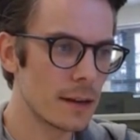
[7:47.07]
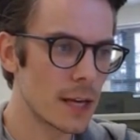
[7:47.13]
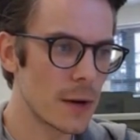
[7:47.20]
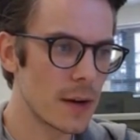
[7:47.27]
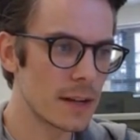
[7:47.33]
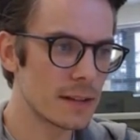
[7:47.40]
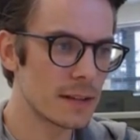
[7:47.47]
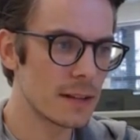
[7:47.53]

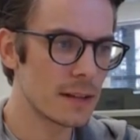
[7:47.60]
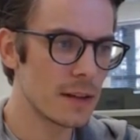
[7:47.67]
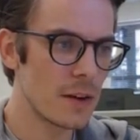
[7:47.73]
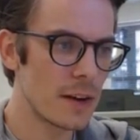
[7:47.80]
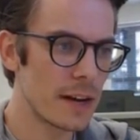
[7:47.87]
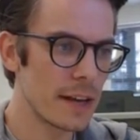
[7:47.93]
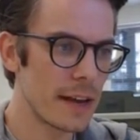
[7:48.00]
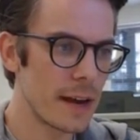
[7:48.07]
go out to the
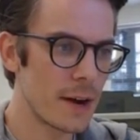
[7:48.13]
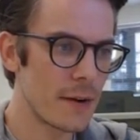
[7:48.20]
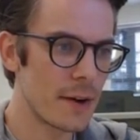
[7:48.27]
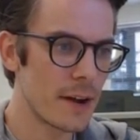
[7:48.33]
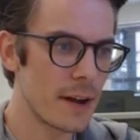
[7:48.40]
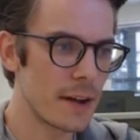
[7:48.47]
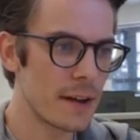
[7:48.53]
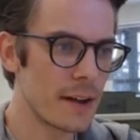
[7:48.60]
dining
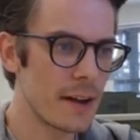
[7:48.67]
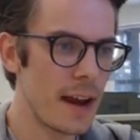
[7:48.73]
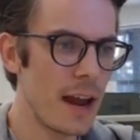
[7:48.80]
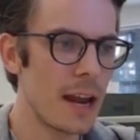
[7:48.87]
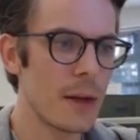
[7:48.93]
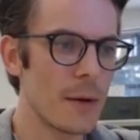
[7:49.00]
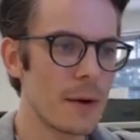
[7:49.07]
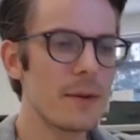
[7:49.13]
area.
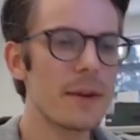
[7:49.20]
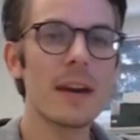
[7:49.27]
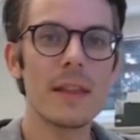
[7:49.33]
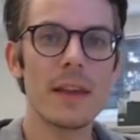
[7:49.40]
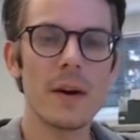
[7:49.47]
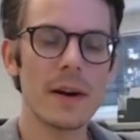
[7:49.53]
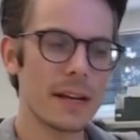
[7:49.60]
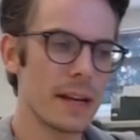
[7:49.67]
Anyway, you get
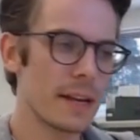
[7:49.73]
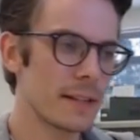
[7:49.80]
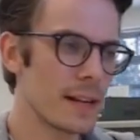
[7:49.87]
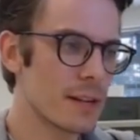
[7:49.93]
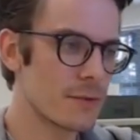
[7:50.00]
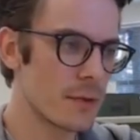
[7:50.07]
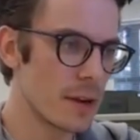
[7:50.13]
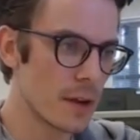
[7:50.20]
the idea. So
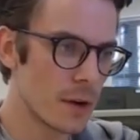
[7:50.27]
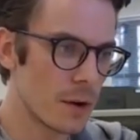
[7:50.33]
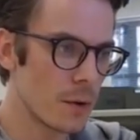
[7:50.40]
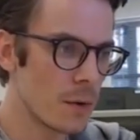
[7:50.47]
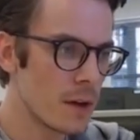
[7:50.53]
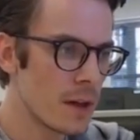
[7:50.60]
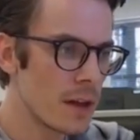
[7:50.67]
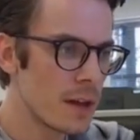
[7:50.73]
that's really
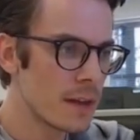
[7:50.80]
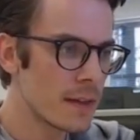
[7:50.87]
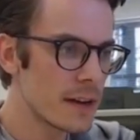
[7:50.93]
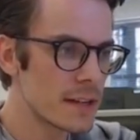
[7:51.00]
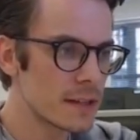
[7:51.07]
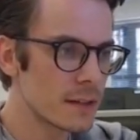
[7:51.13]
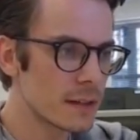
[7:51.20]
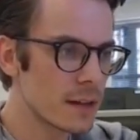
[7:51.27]
cool. Then
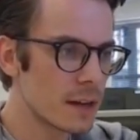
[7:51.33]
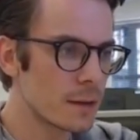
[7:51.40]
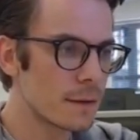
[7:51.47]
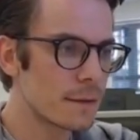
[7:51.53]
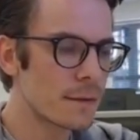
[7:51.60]
there's like a